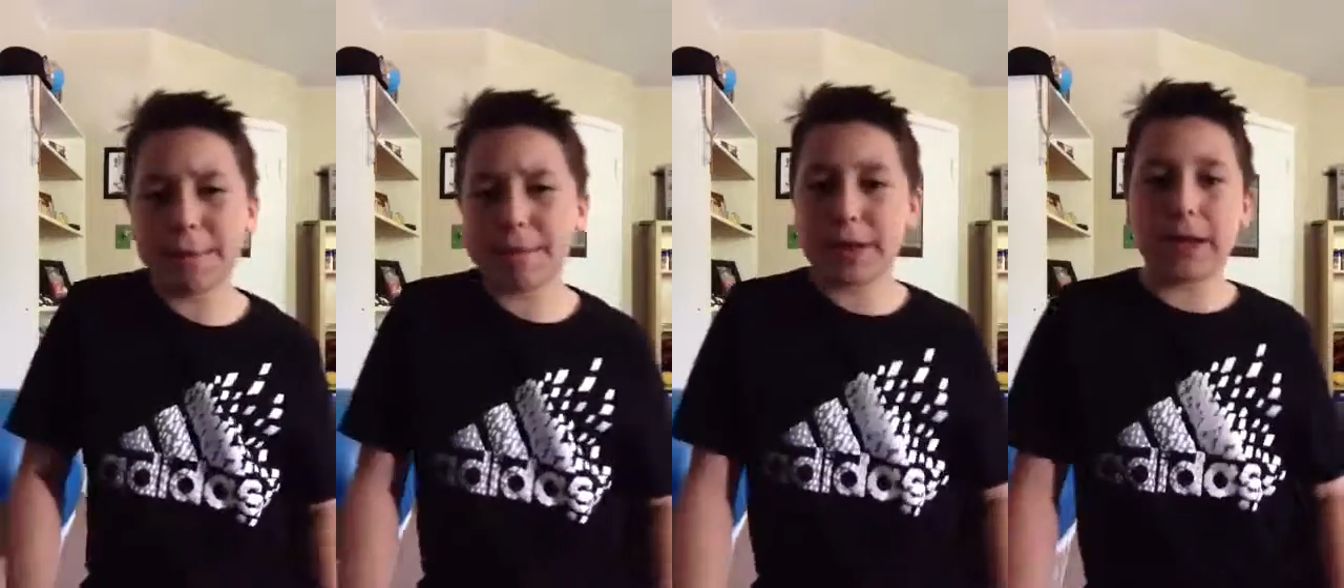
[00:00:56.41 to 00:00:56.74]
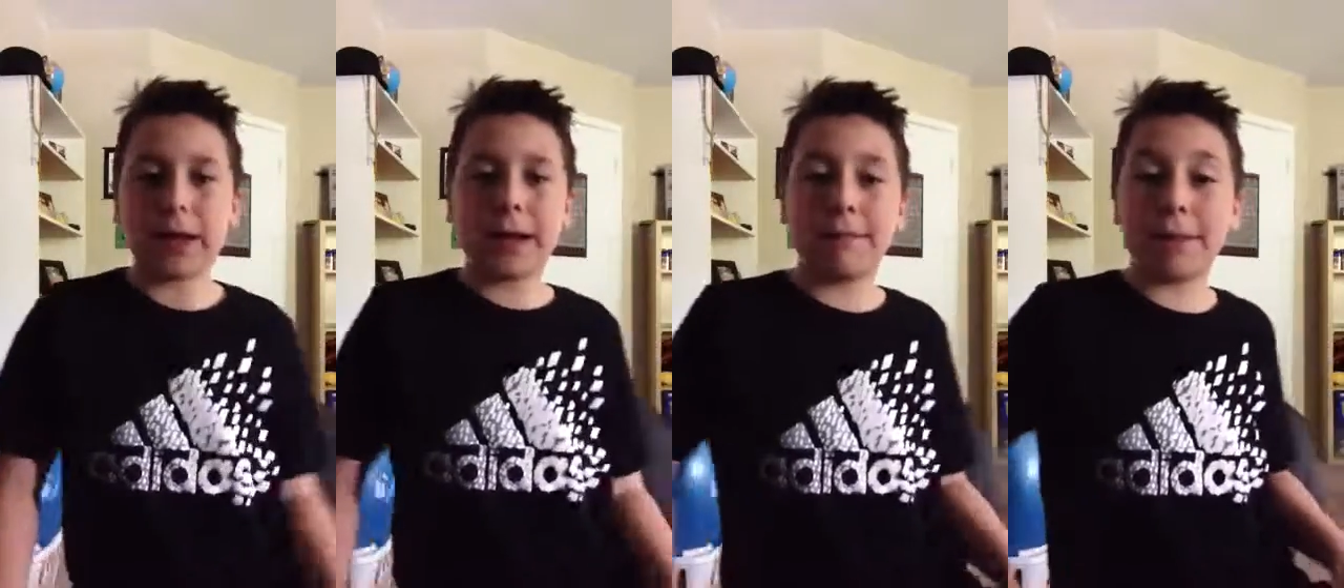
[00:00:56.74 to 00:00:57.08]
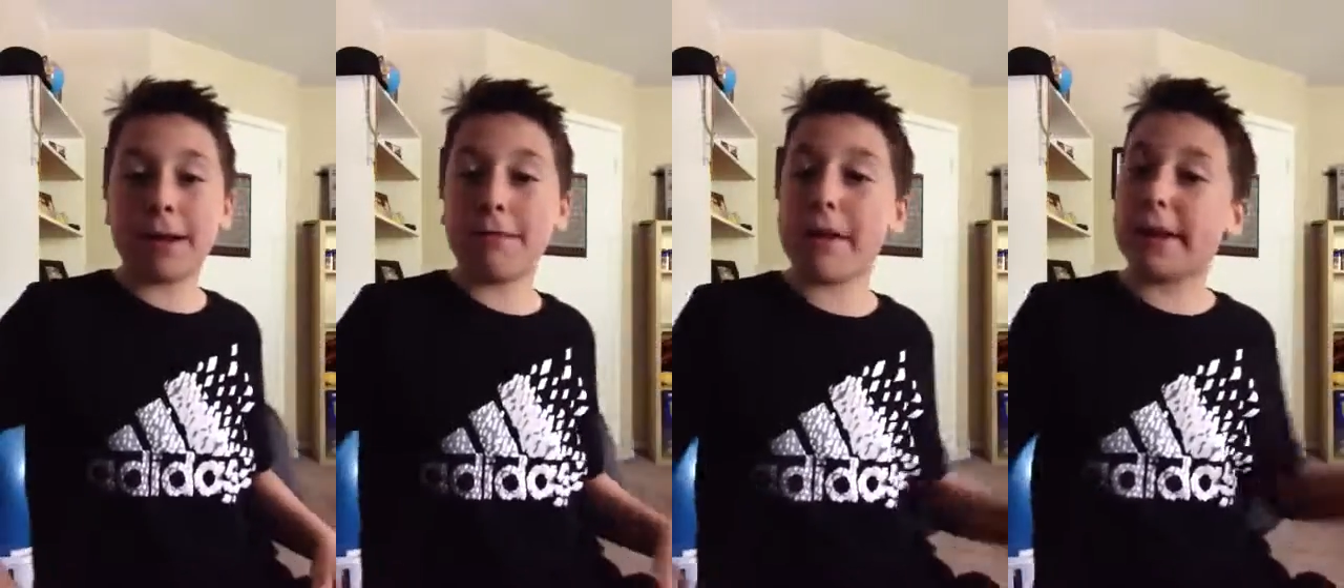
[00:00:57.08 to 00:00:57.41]
but I
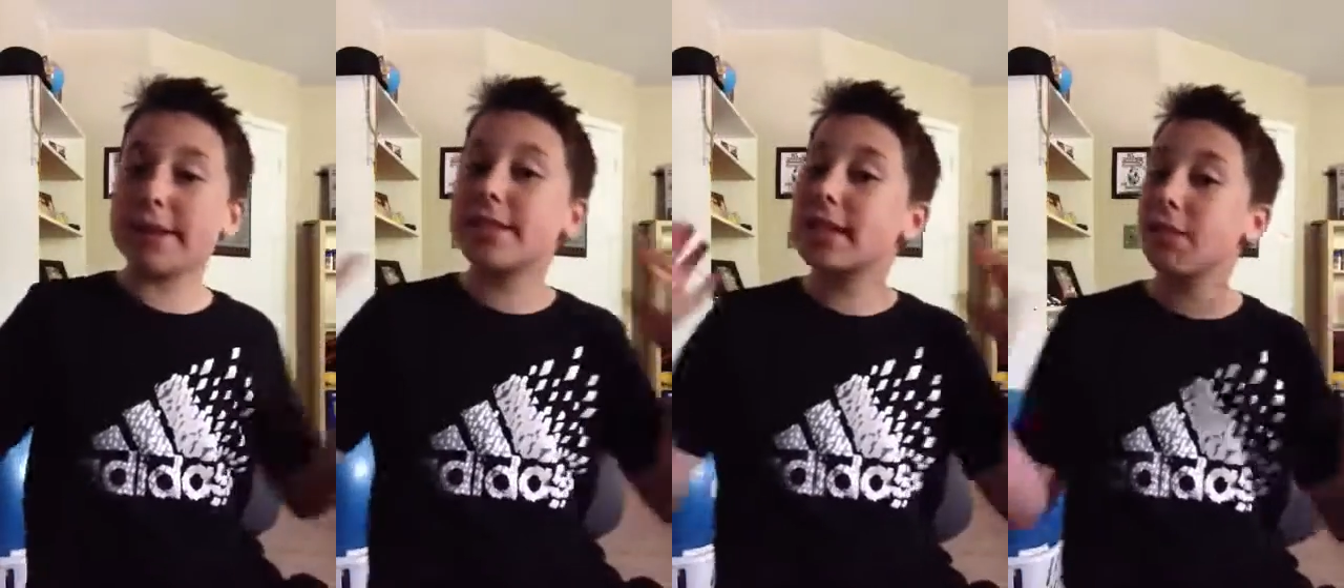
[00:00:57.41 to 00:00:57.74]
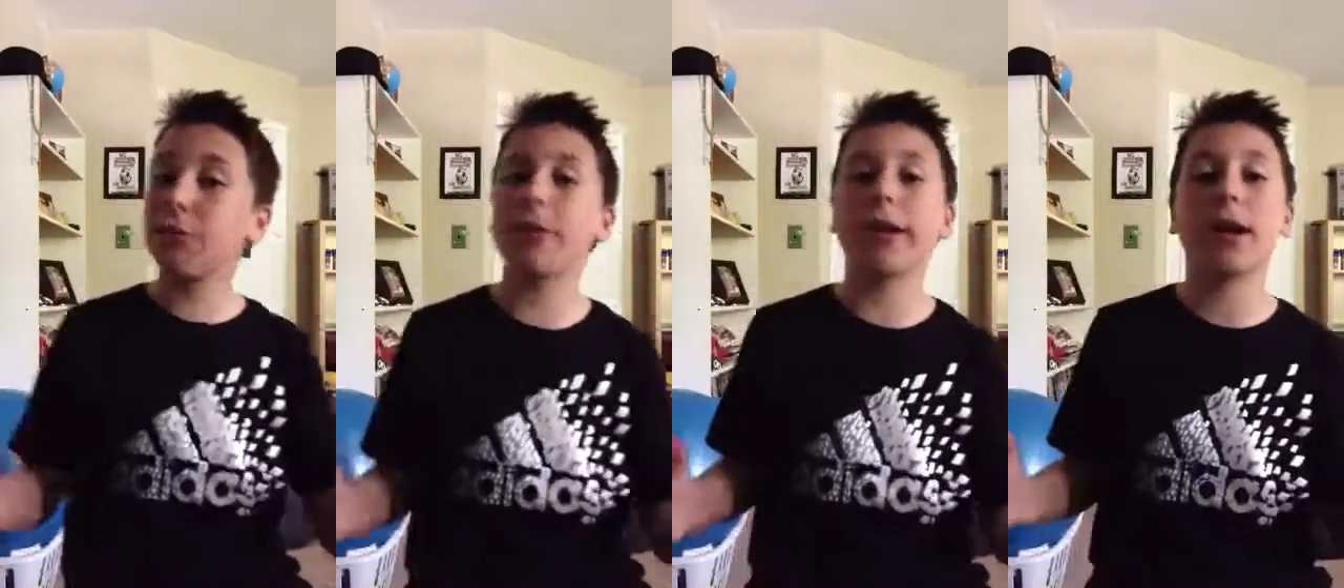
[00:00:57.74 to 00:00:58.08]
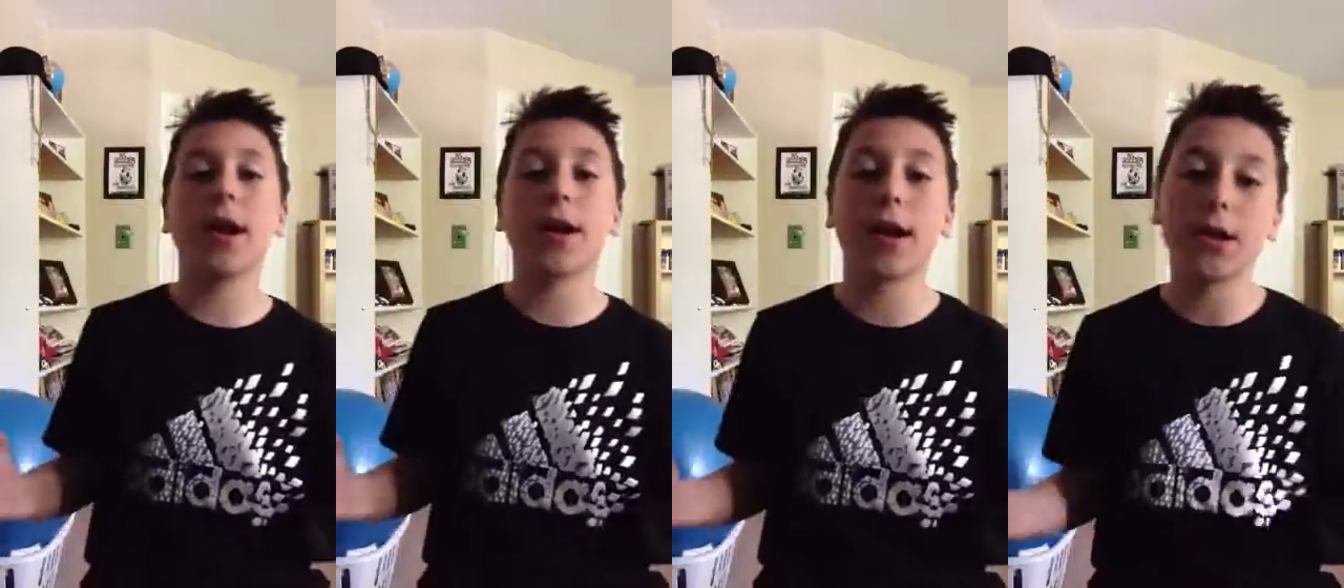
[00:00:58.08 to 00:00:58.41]
might make a
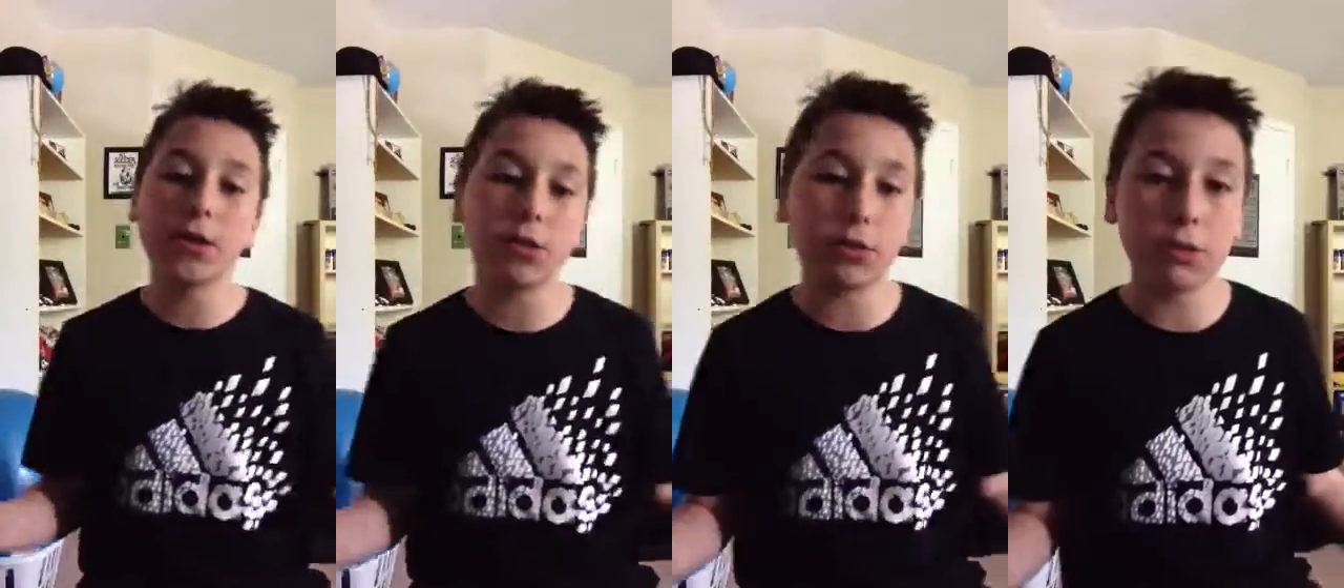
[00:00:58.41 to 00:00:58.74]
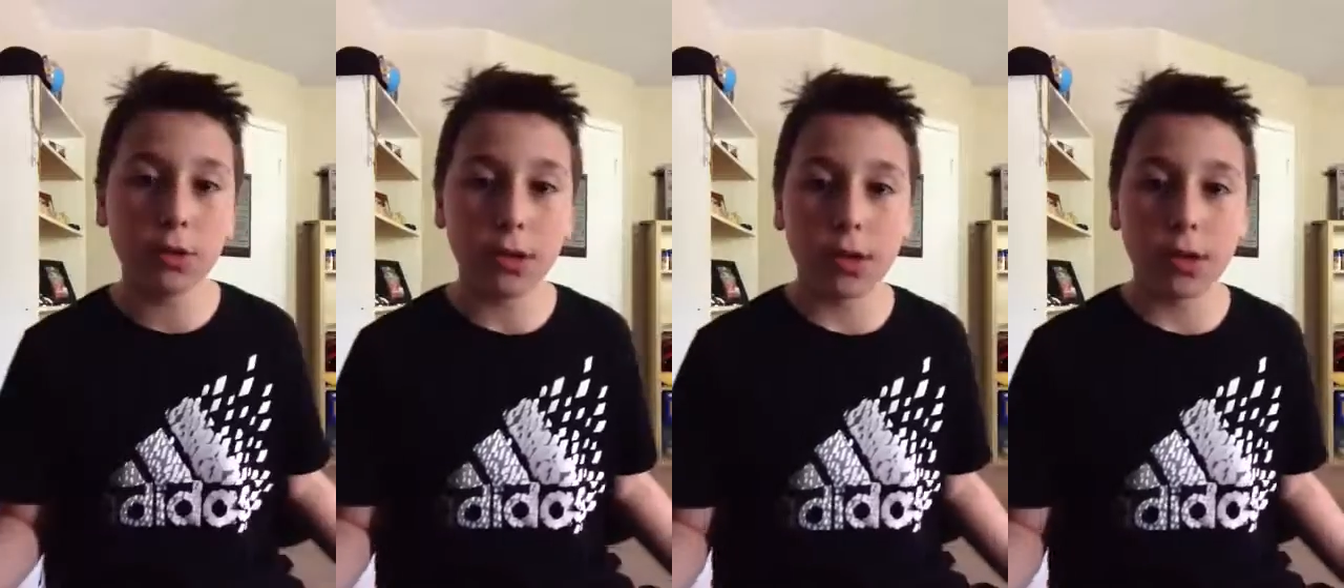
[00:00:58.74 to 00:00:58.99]
slither.io